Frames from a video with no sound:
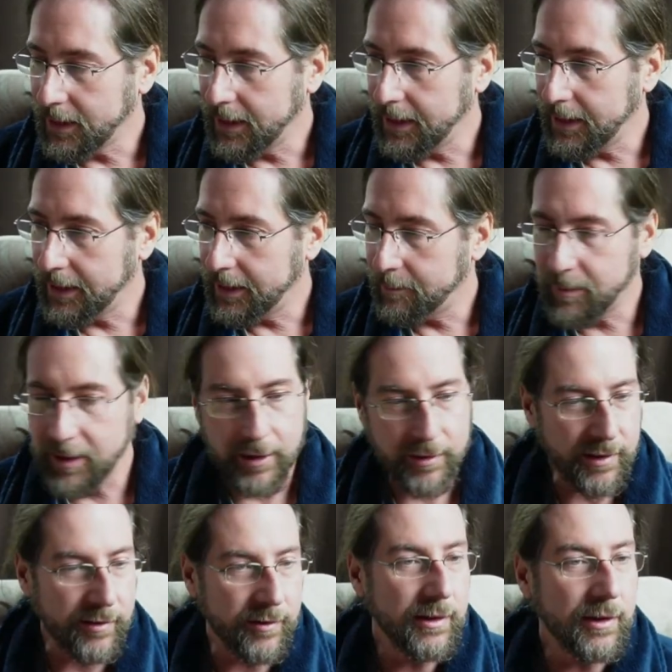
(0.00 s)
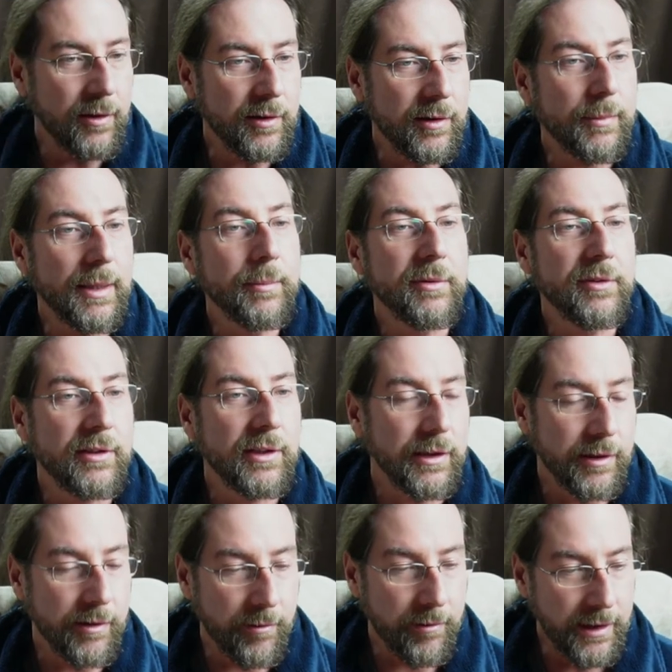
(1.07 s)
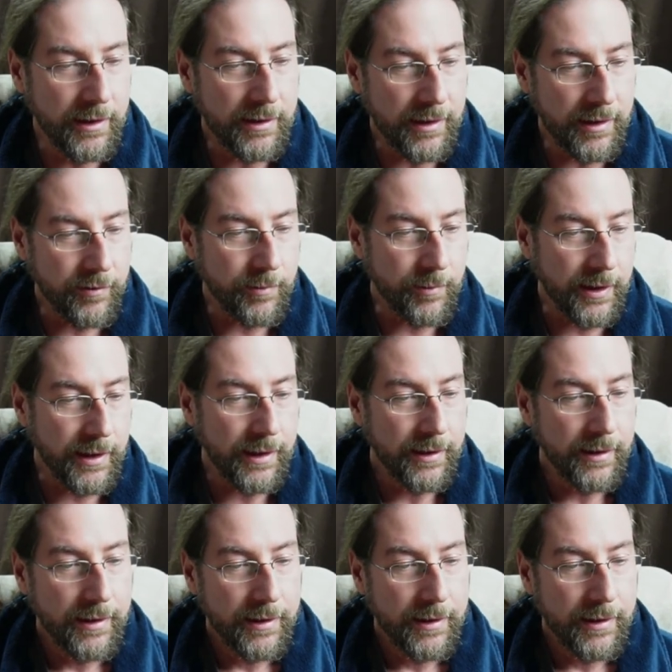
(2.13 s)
and because I see all the members here in green, that's why.